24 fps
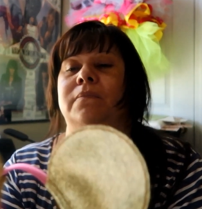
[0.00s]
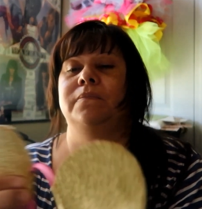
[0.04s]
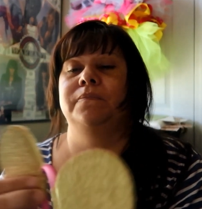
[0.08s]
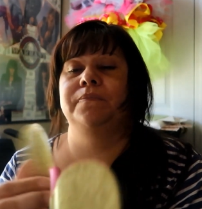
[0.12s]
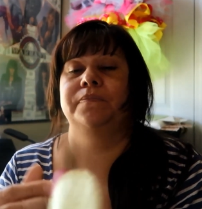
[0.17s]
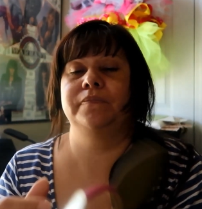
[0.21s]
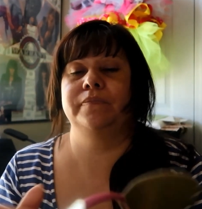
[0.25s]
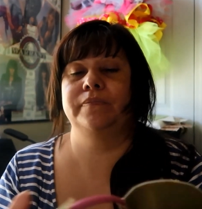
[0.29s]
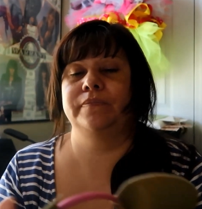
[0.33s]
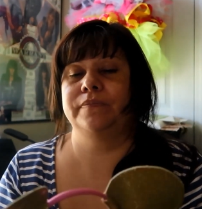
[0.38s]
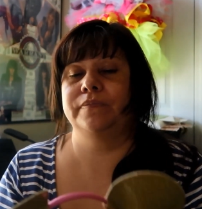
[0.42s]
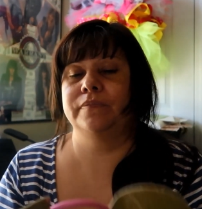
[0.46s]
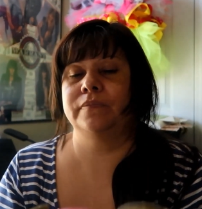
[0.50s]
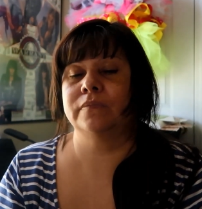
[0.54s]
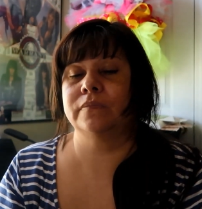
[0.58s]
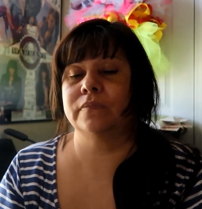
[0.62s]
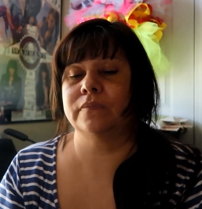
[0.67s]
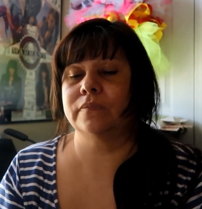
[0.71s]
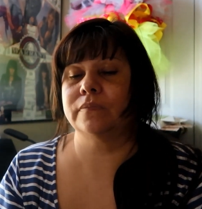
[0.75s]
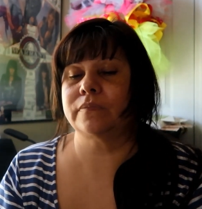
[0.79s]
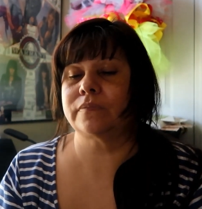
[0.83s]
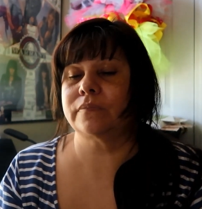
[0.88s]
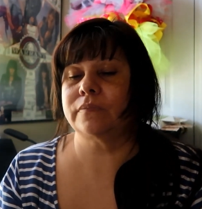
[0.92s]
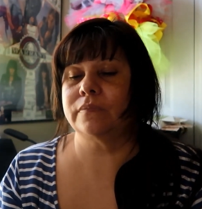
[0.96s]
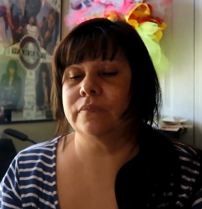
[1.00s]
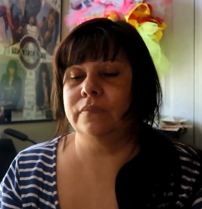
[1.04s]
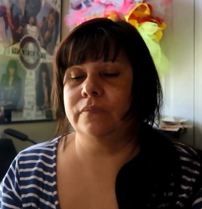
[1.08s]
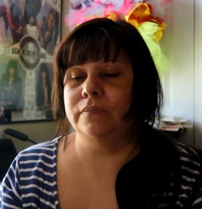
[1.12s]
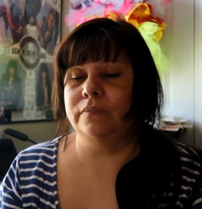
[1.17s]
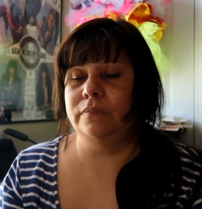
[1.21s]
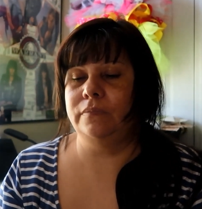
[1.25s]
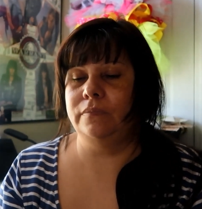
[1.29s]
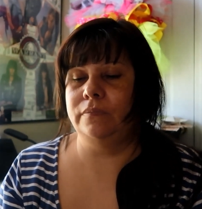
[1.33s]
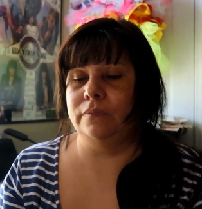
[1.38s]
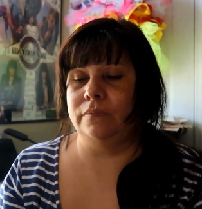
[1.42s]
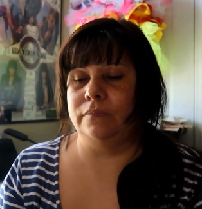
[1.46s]

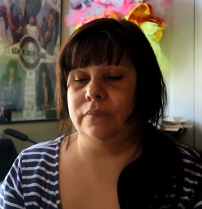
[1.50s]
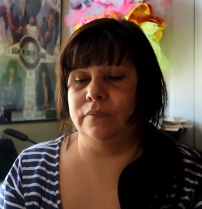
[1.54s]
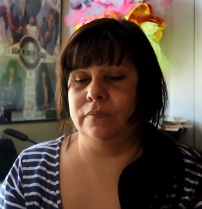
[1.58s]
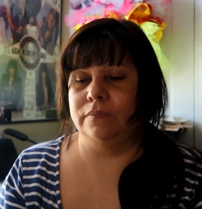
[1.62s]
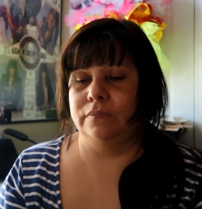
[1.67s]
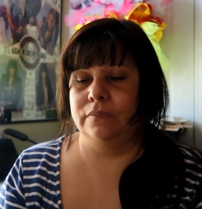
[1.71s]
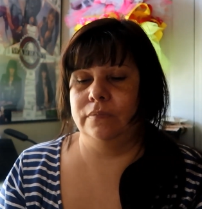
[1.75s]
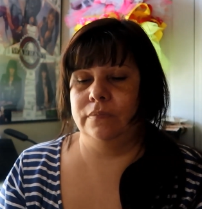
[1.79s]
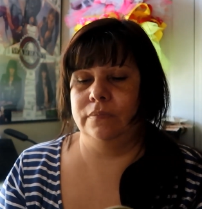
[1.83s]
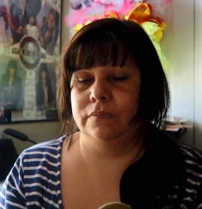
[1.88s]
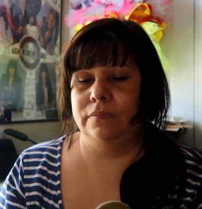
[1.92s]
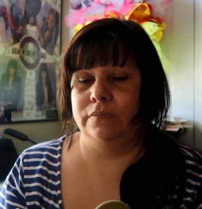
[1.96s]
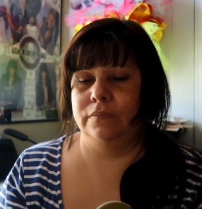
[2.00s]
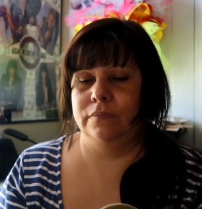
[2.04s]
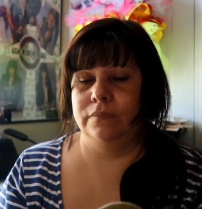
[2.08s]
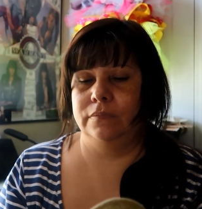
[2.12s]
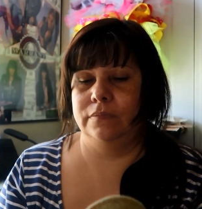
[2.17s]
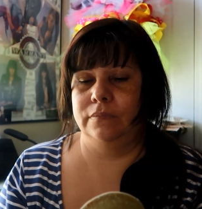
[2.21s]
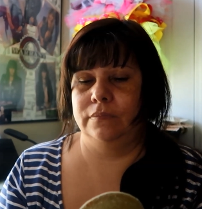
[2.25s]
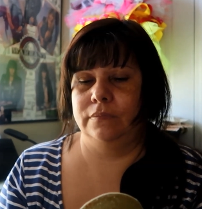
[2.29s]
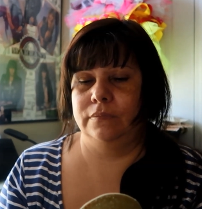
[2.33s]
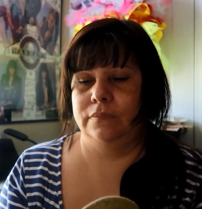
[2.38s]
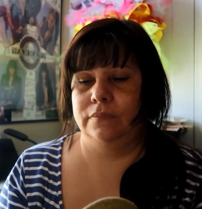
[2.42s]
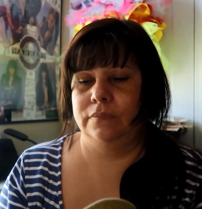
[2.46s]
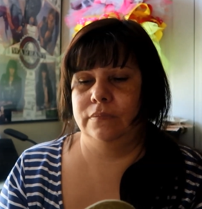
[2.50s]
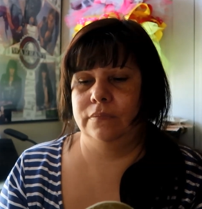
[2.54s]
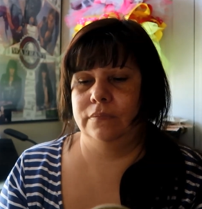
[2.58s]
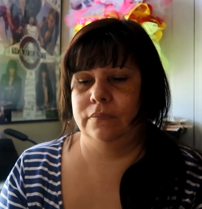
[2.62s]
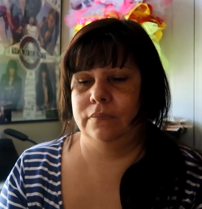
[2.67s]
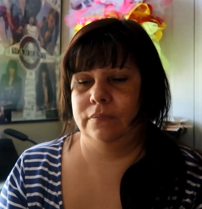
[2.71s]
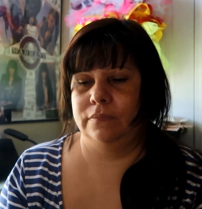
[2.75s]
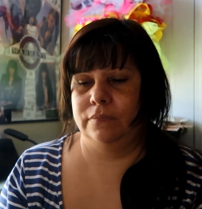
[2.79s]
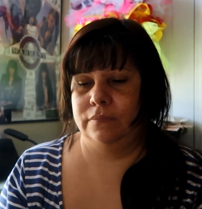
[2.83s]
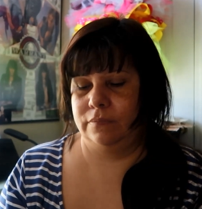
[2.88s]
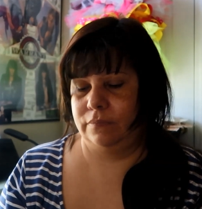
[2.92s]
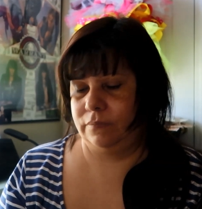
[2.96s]

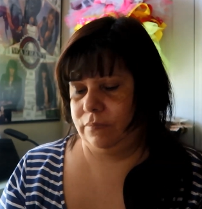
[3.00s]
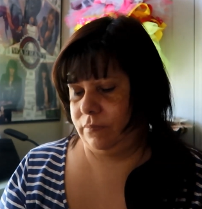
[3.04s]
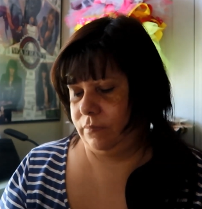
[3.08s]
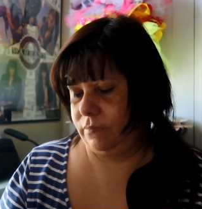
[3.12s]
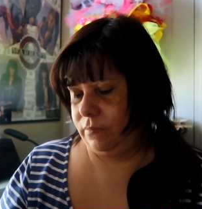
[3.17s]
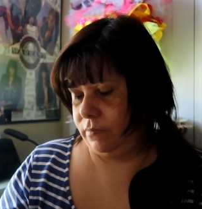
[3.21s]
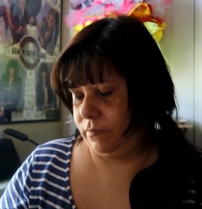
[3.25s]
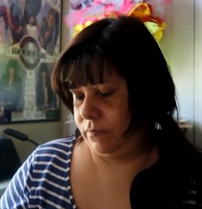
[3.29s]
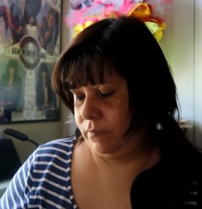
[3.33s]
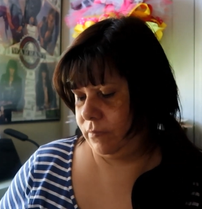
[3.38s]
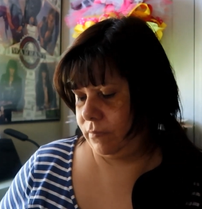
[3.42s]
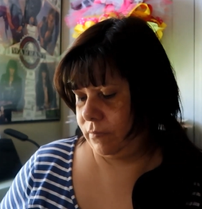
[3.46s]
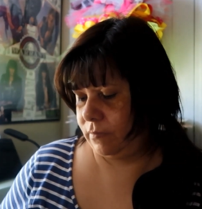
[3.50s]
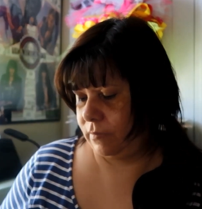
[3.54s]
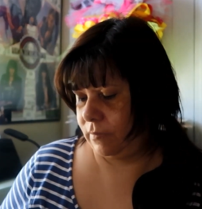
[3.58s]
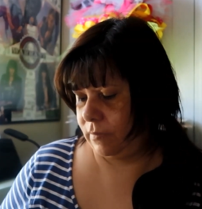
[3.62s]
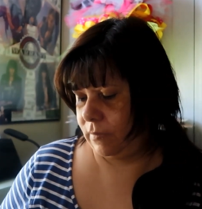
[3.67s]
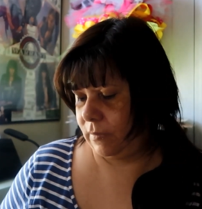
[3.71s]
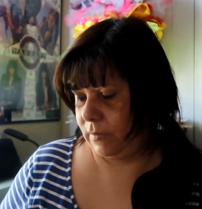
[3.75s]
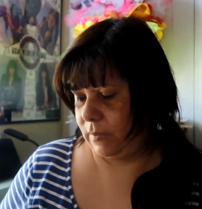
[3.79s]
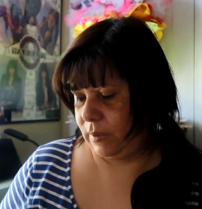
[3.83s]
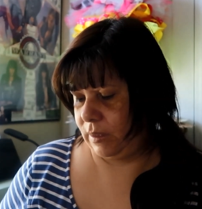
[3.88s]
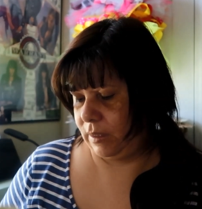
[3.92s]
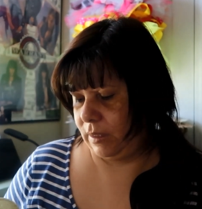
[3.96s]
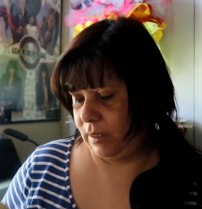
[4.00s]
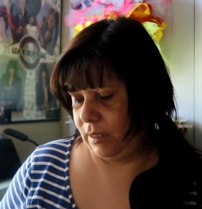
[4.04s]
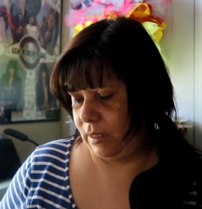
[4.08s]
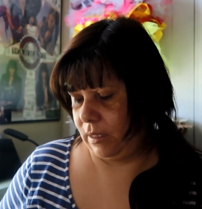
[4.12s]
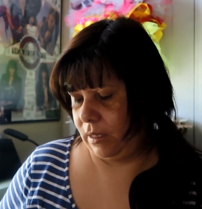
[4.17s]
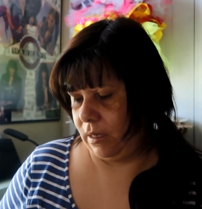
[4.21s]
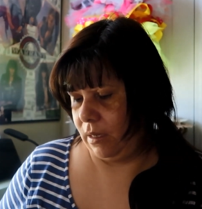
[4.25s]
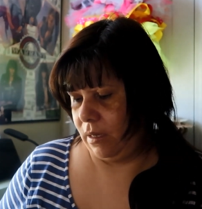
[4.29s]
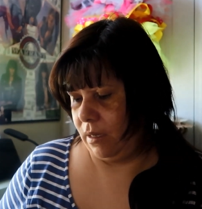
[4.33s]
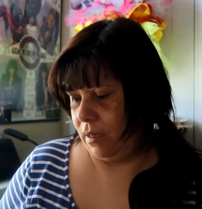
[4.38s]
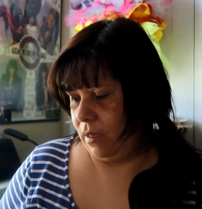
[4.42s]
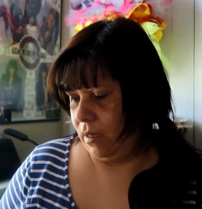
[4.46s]

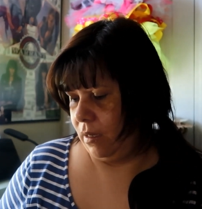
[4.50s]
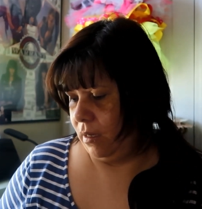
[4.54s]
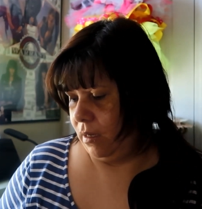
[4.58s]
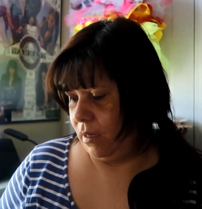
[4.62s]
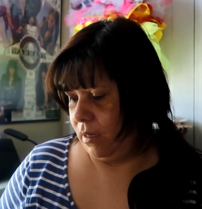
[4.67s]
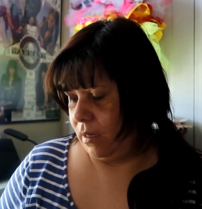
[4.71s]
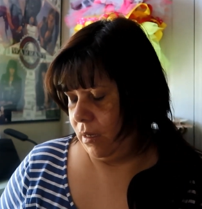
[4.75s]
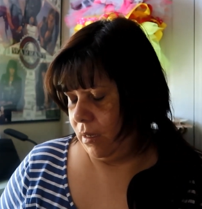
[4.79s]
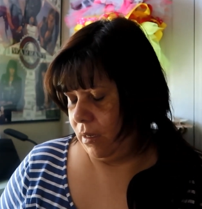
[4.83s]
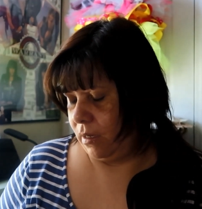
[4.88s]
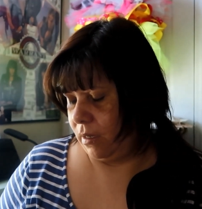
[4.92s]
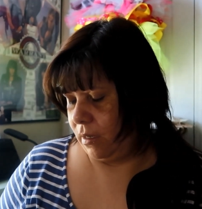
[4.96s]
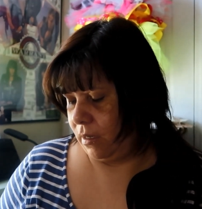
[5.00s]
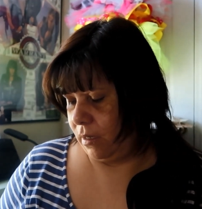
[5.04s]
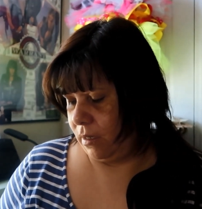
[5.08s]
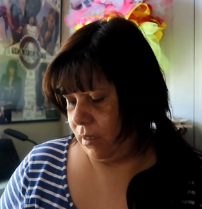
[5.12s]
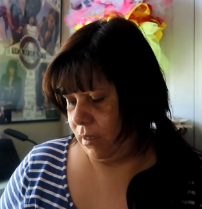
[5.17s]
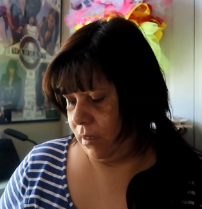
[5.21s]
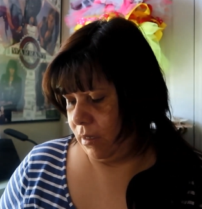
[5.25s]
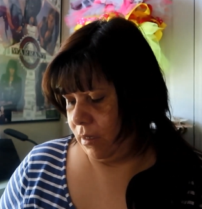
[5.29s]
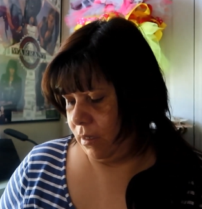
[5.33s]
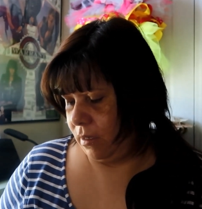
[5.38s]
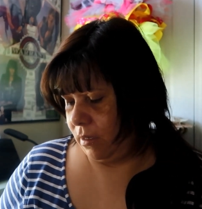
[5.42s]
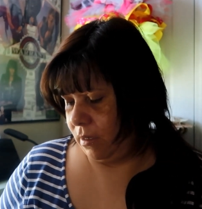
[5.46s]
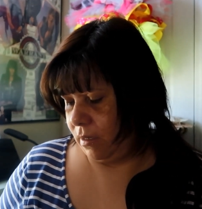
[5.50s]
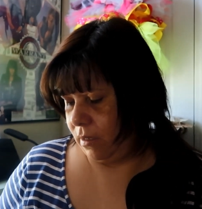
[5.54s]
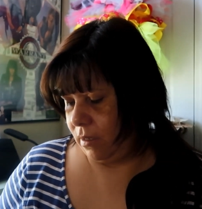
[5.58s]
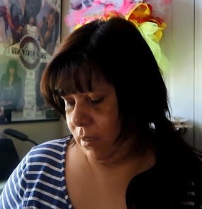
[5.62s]
(silence)